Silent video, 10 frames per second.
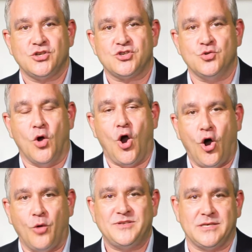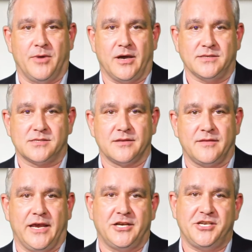to optimize
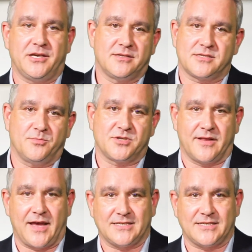the energy consumption